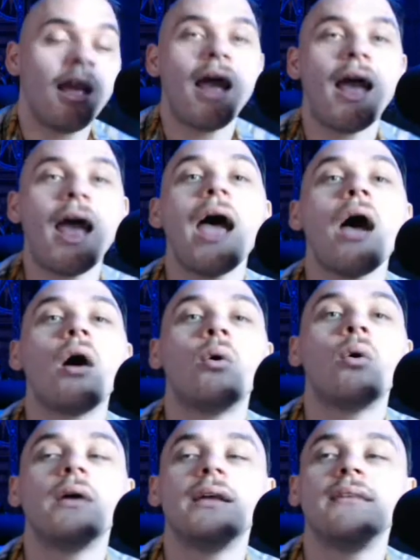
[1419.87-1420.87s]

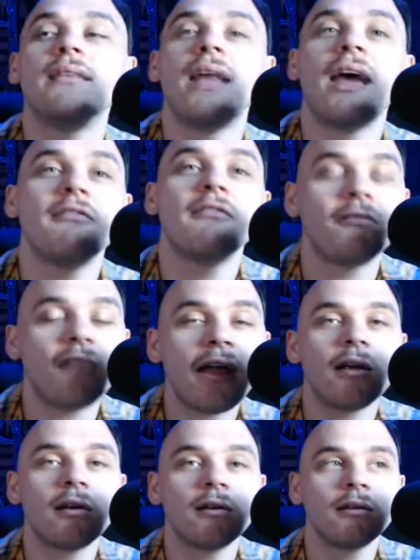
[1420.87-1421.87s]
How is that
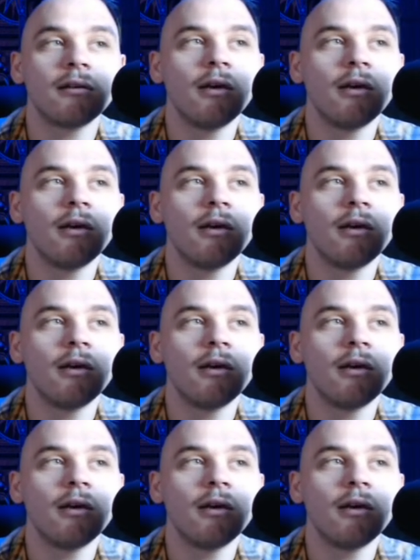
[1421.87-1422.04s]
fair?